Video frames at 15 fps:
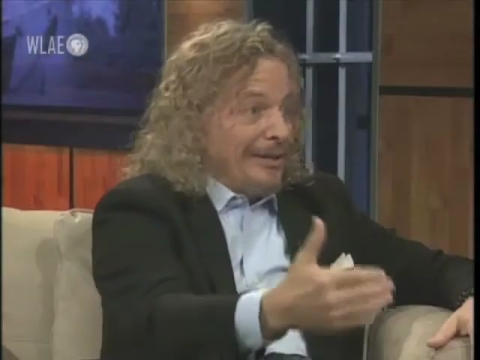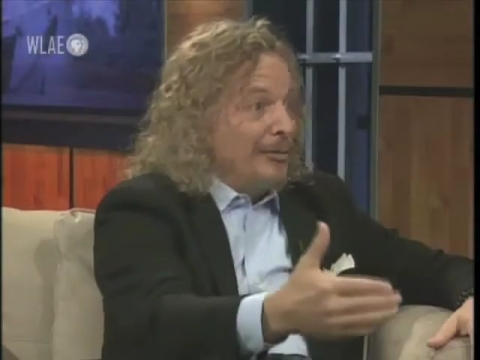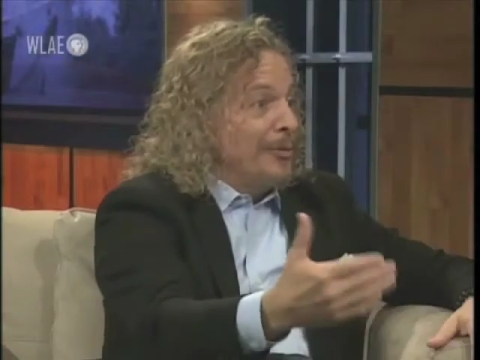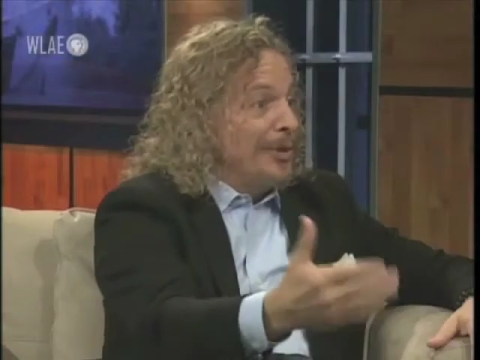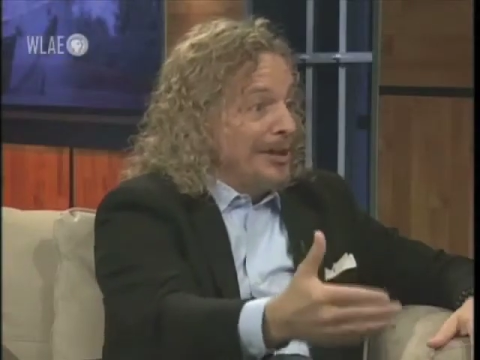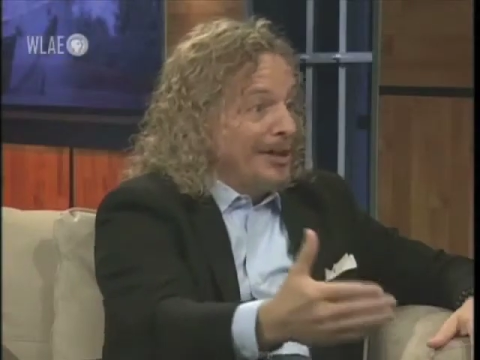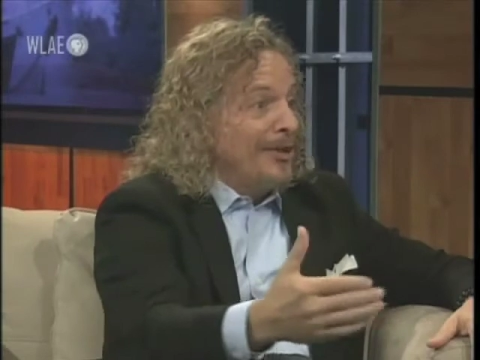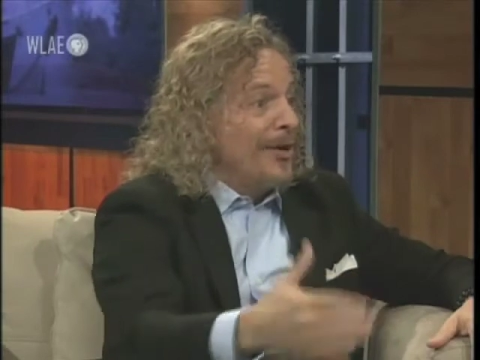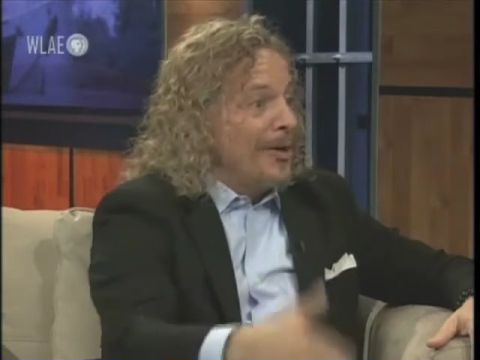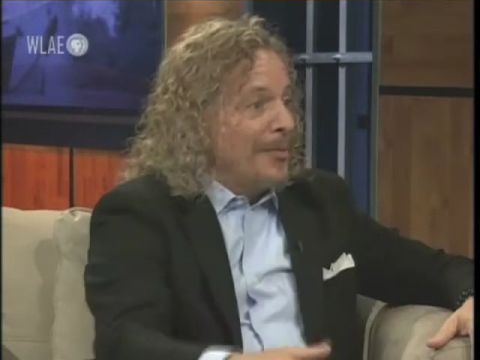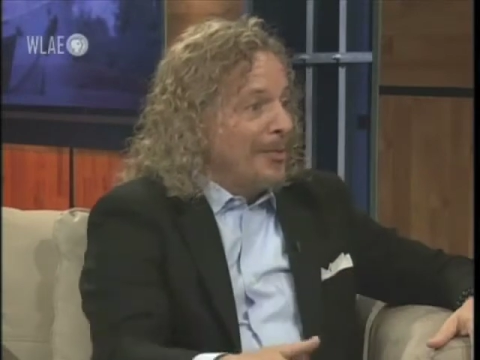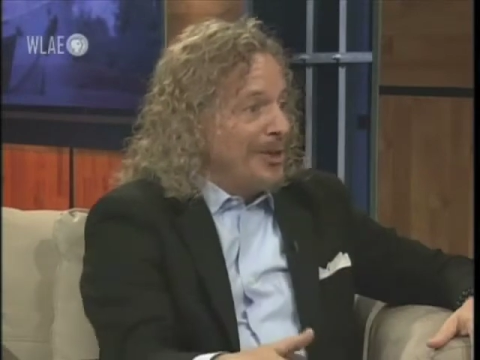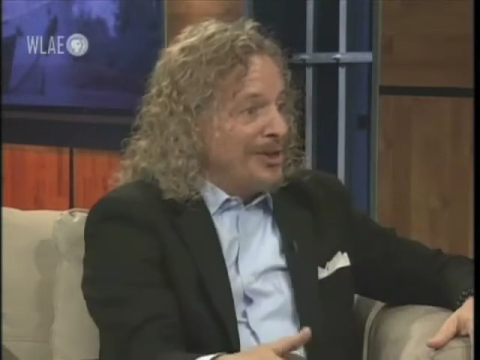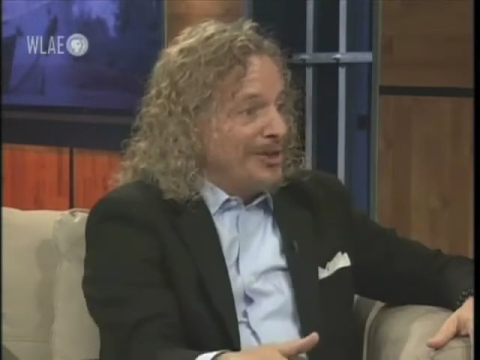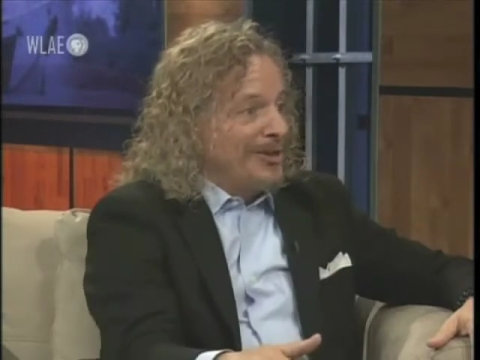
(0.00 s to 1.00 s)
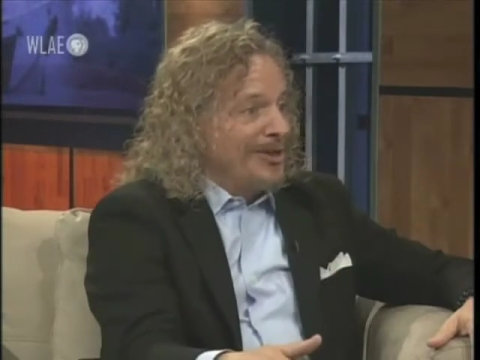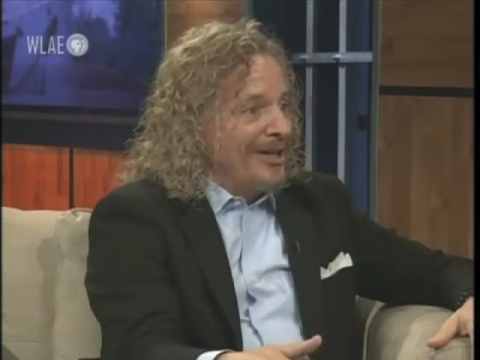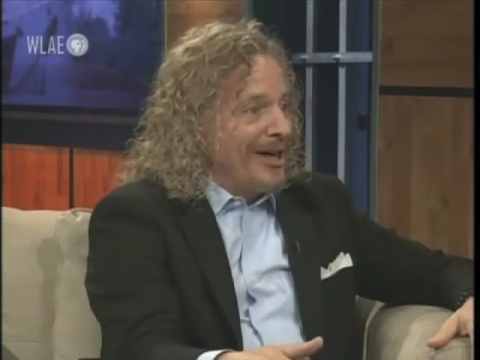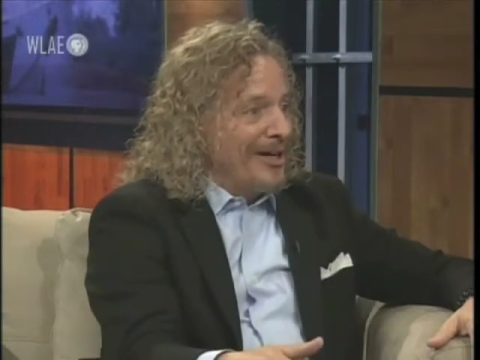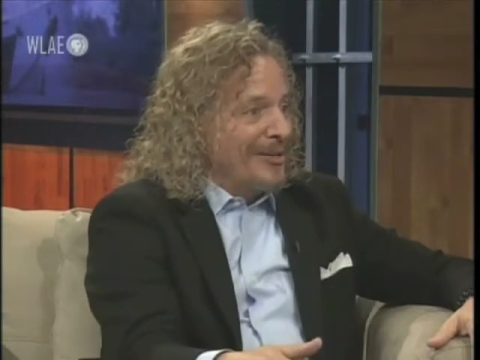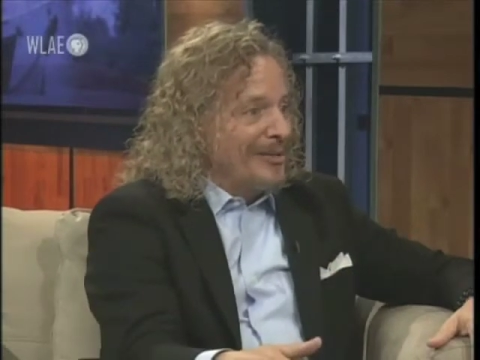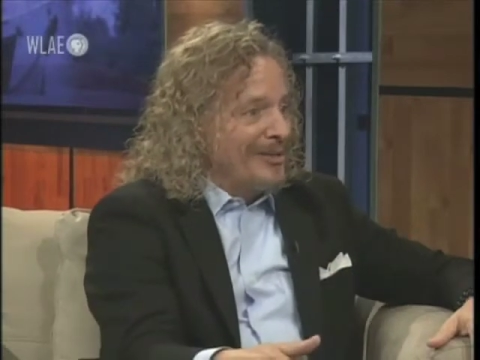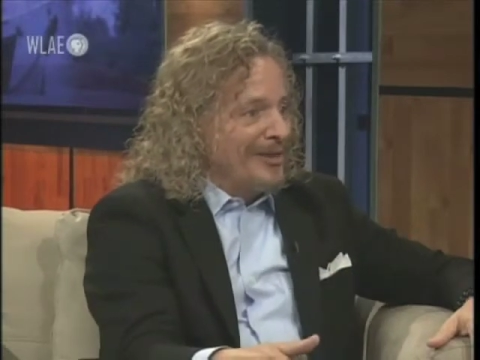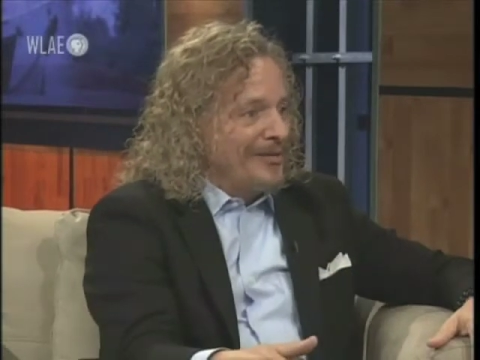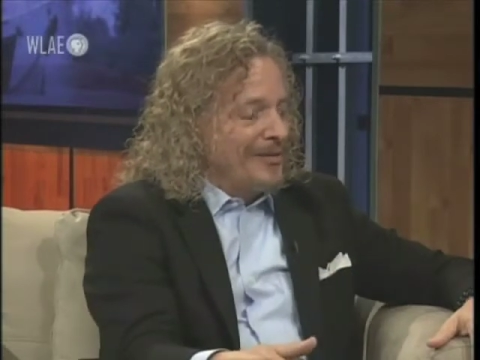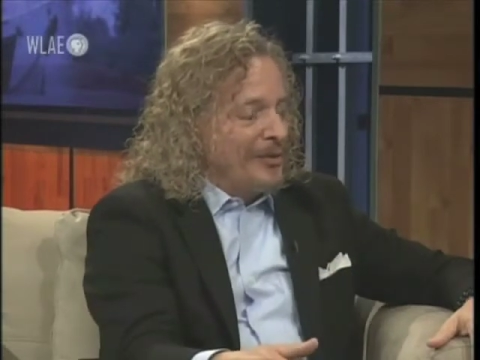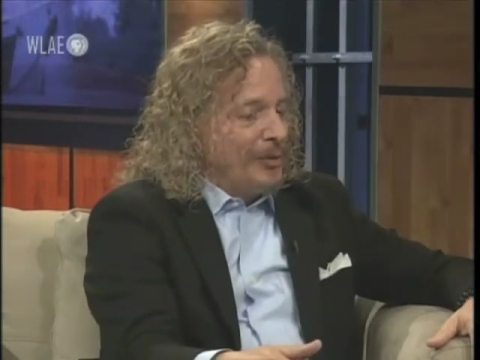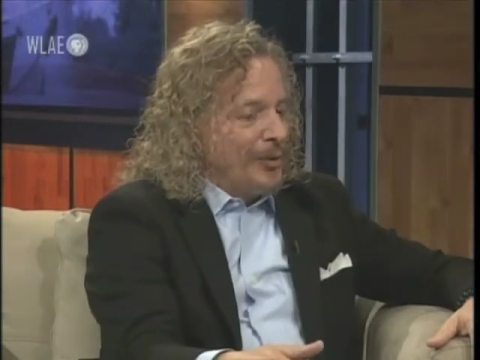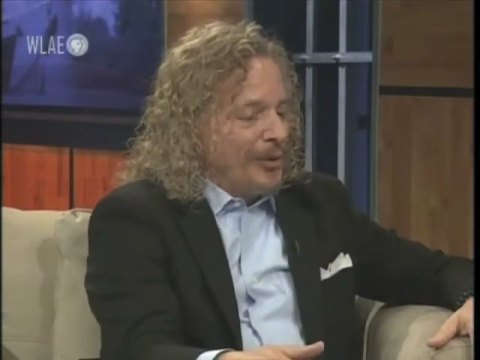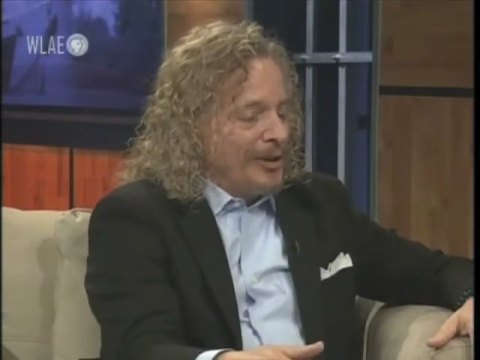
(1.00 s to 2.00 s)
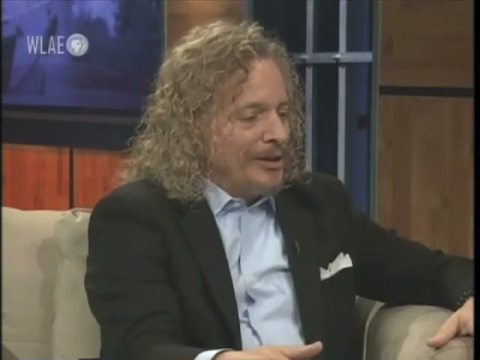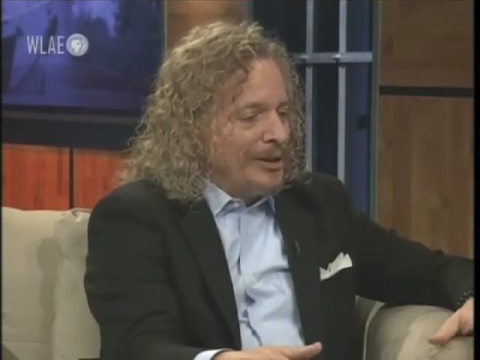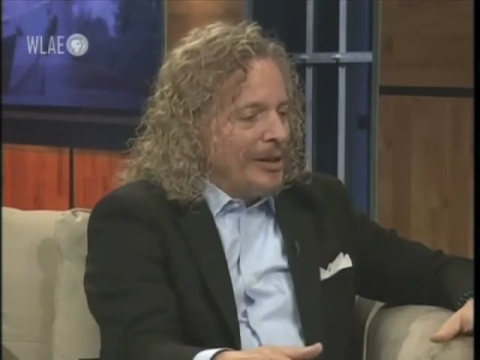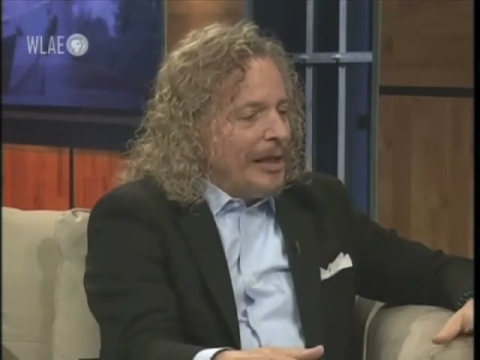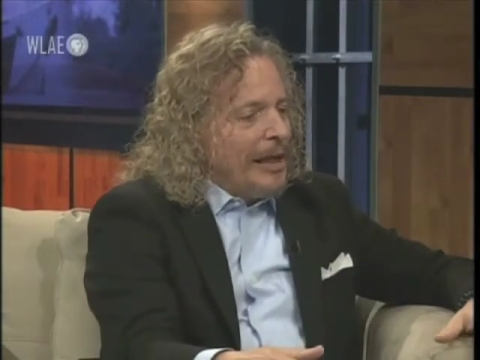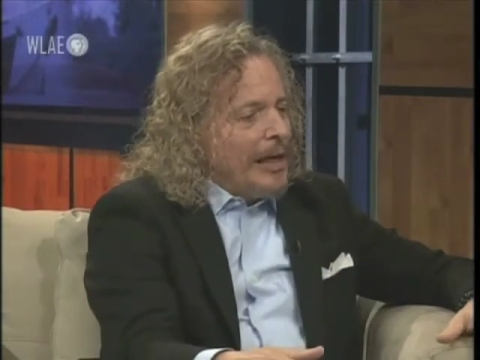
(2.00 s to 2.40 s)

really are preaching the gospel of New Orleans.